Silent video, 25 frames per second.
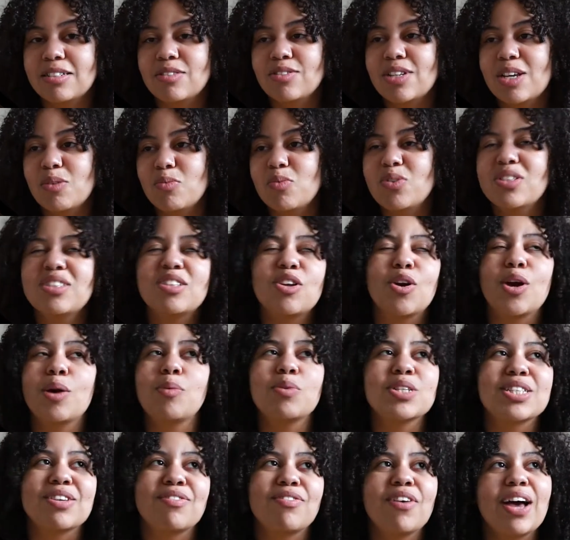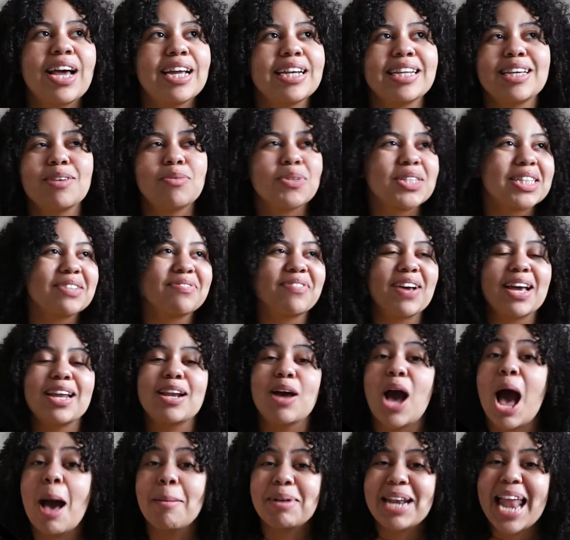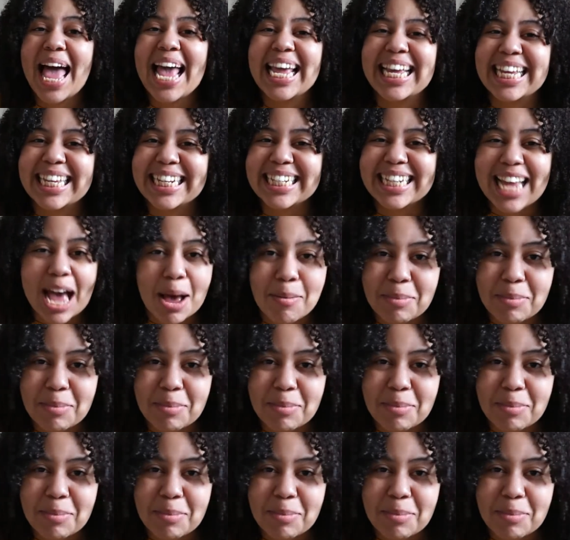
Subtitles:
No, it wasn't fine. It wasn't fine. I'm lying.